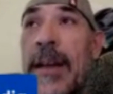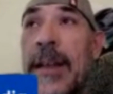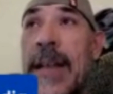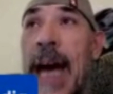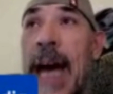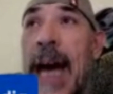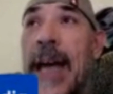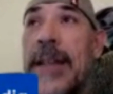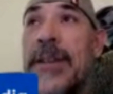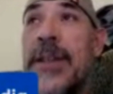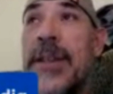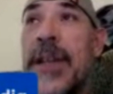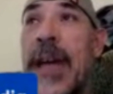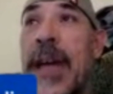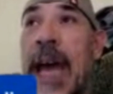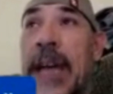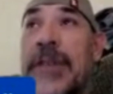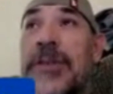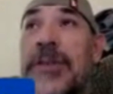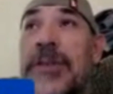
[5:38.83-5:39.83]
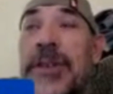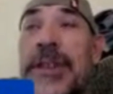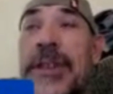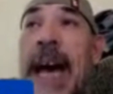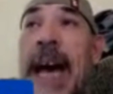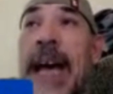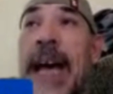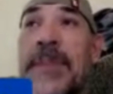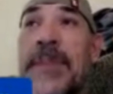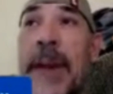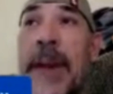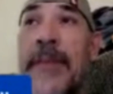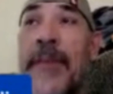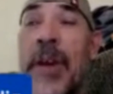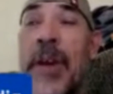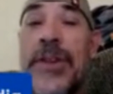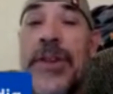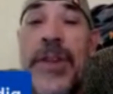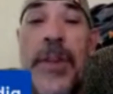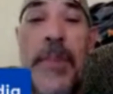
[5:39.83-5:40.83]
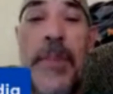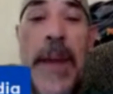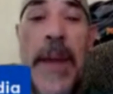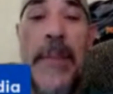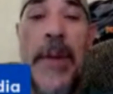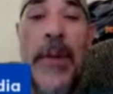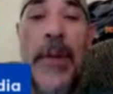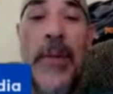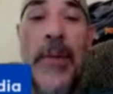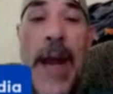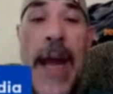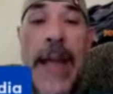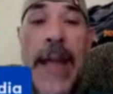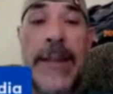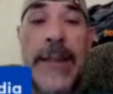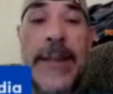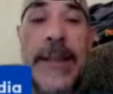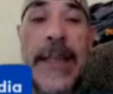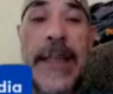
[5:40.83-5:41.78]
not to exercise my First Amendment rights,